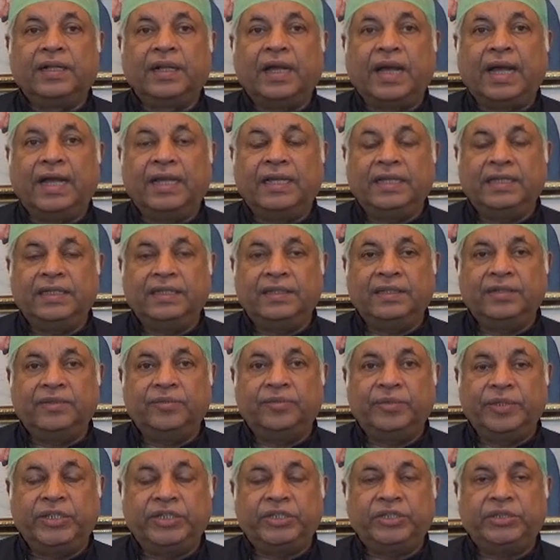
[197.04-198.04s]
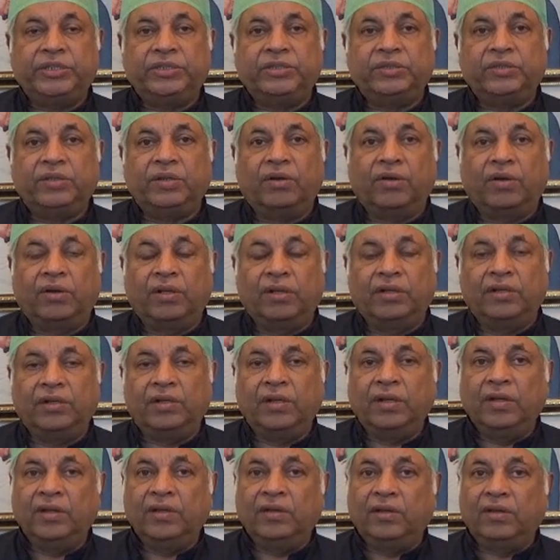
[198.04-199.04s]
I wish all
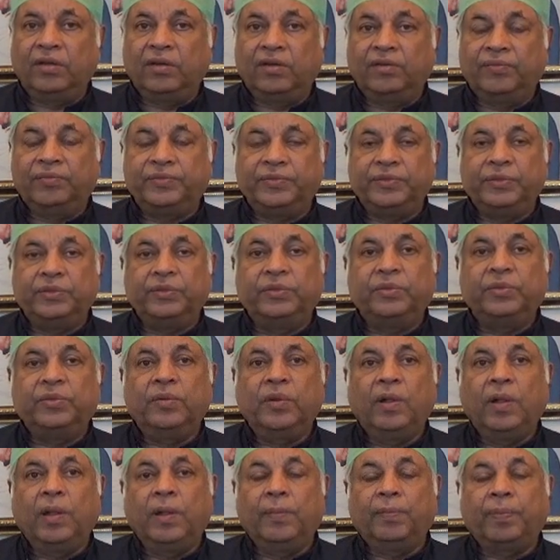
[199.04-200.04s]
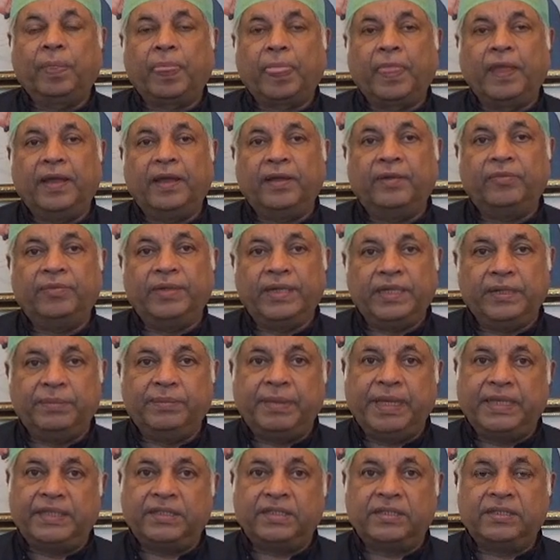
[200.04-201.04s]
of you very
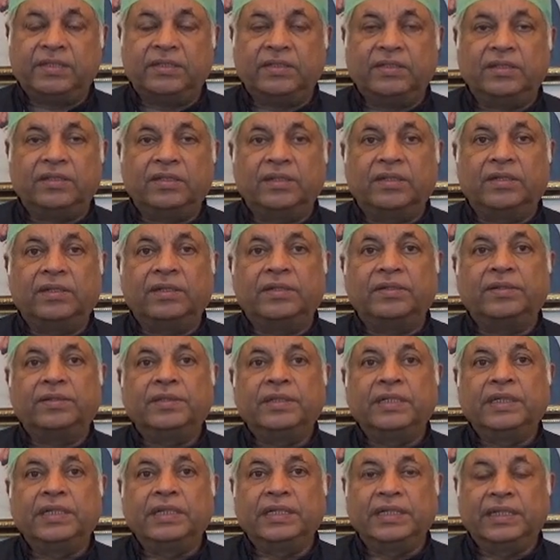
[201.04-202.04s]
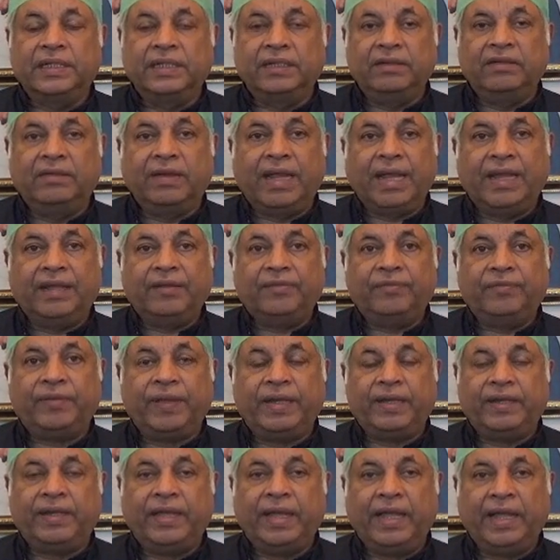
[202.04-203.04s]
best in life
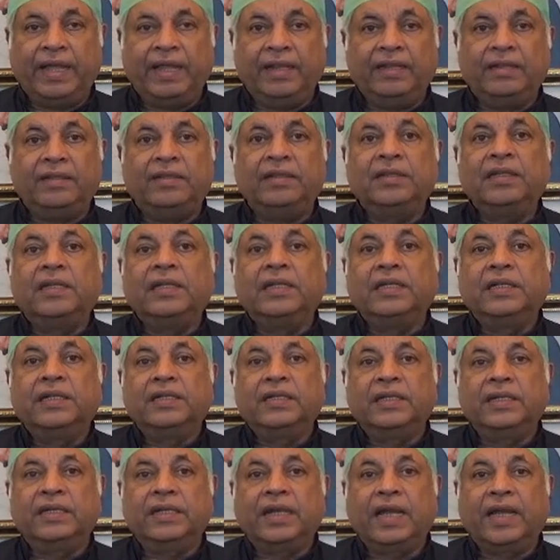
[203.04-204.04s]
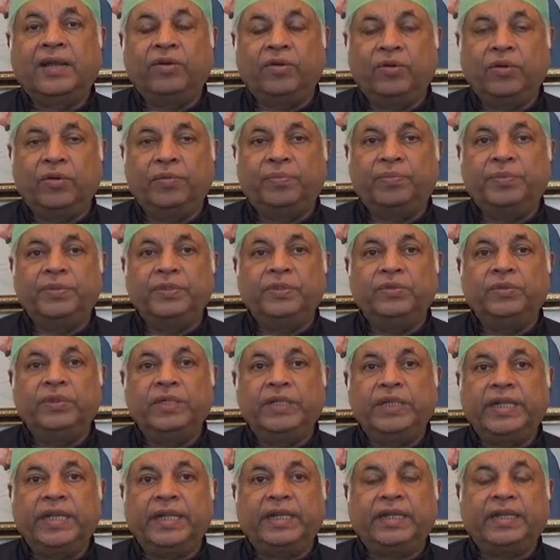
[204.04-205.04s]
and health, and I hope you
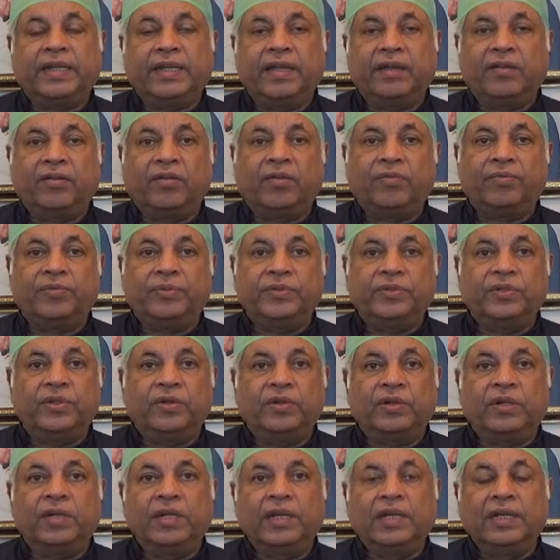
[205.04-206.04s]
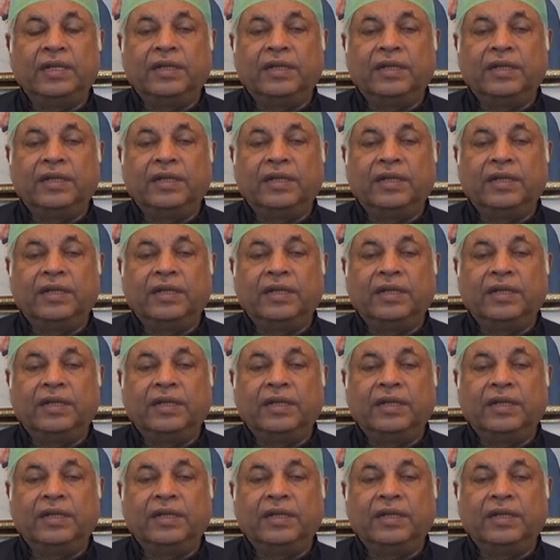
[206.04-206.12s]
will take care of your